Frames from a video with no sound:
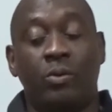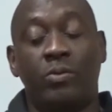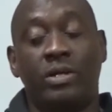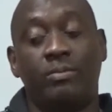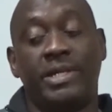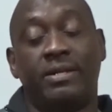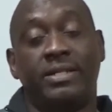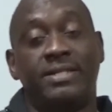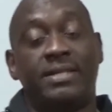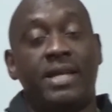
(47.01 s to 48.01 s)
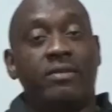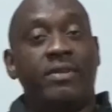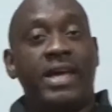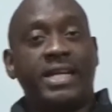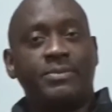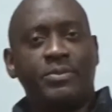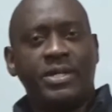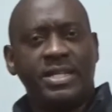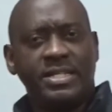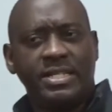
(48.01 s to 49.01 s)
we'll be on the side of
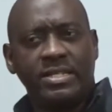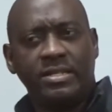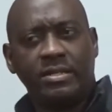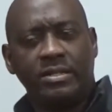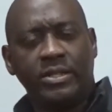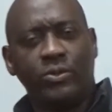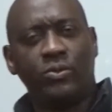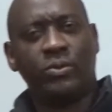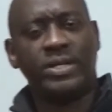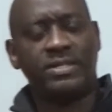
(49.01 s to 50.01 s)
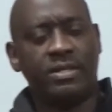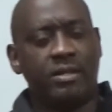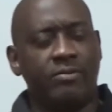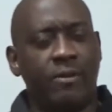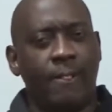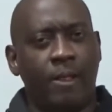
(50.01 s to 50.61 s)
exponentiation, the whole question of